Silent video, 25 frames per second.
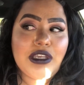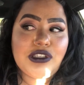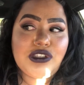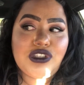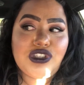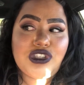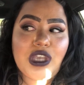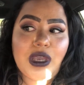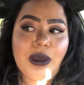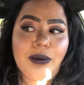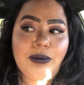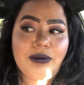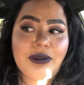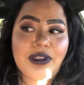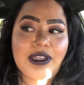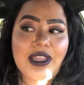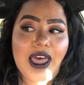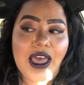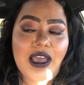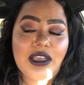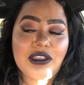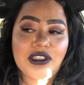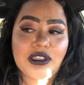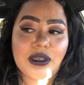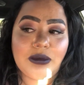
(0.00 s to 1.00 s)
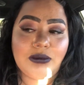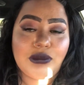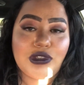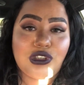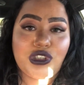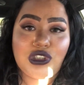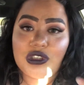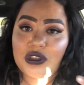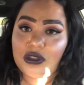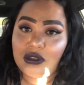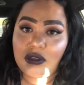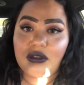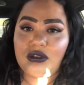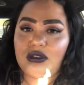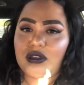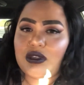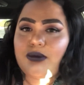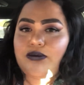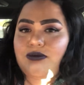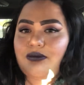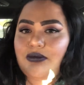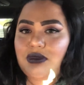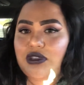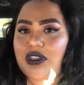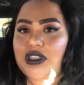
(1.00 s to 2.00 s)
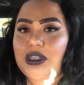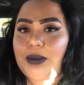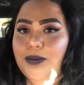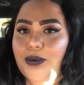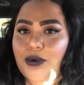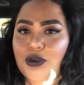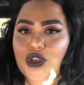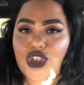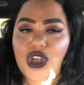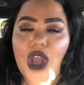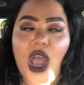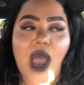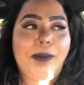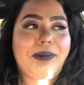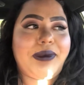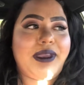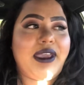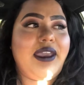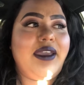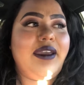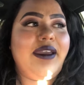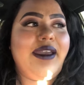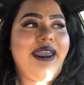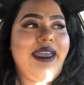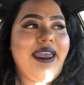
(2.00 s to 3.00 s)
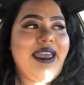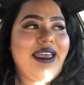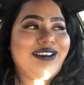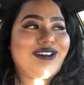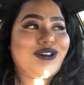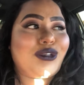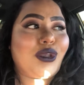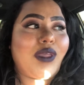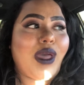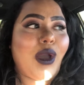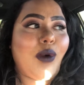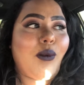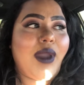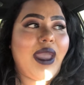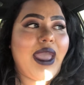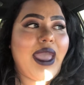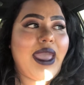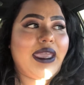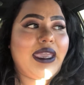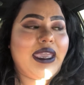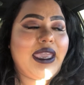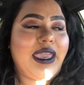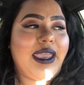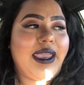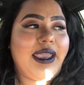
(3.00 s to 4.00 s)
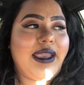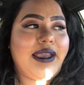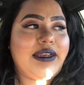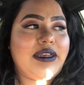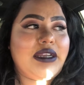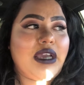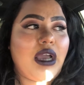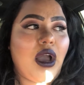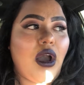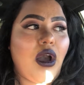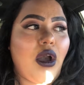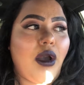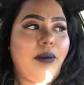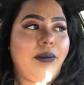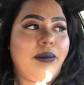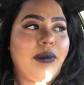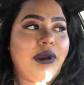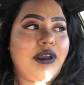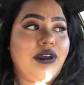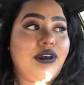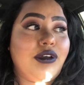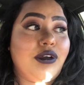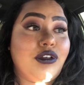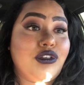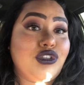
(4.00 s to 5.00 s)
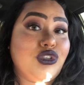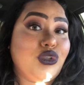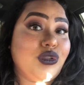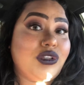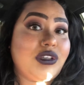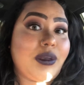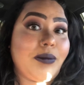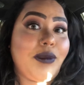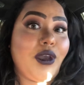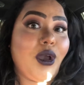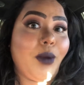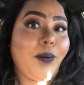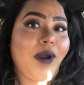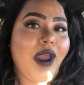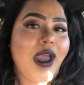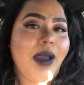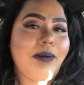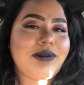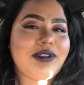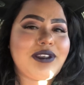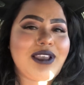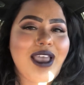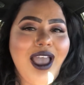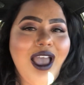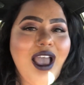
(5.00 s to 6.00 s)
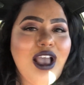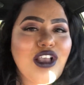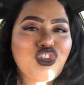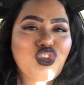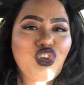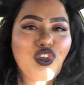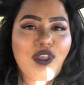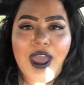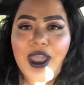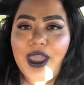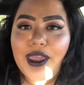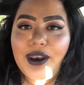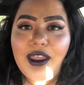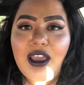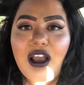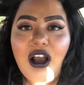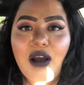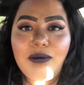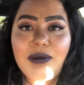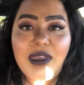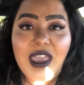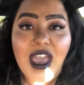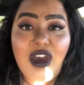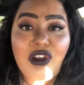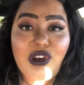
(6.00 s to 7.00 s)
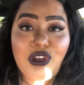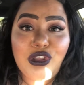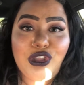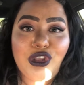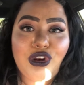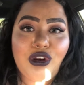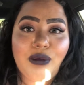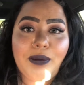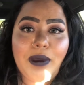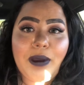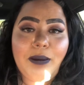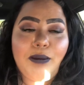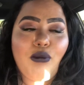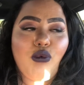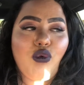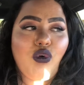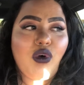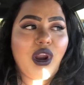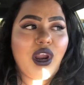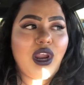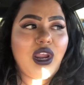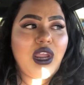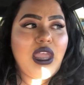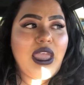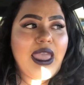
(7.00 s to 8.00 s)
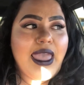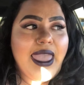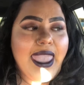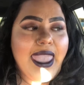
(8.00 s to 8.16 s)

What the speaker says: some simple shopping, so that way I can do some meal preps, so that can help me out a little bit more.